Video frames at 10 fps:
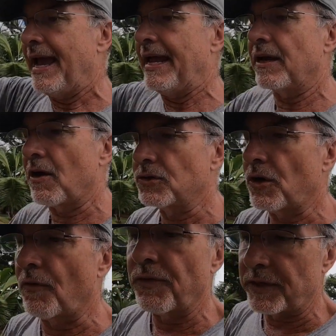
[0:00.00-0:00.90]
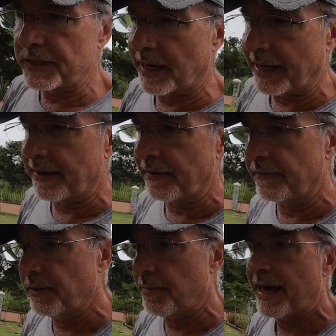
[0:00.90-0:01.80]
and it goes over the side
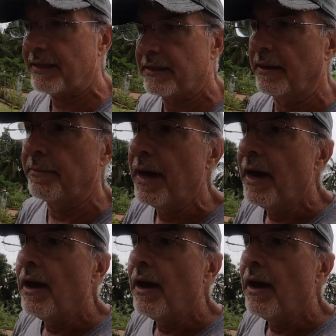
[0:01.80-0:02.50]
of the bathtub.